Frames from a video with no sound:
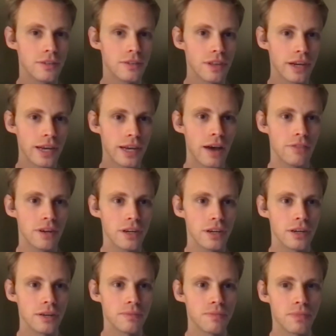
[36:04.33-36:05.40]
of like
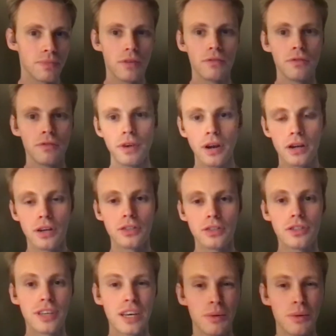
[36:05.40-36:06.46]
having
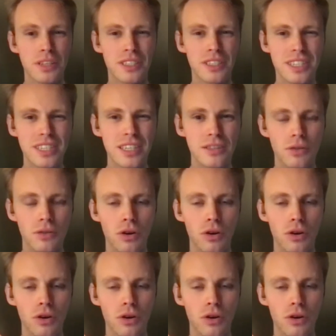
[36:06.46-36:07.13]
various KYC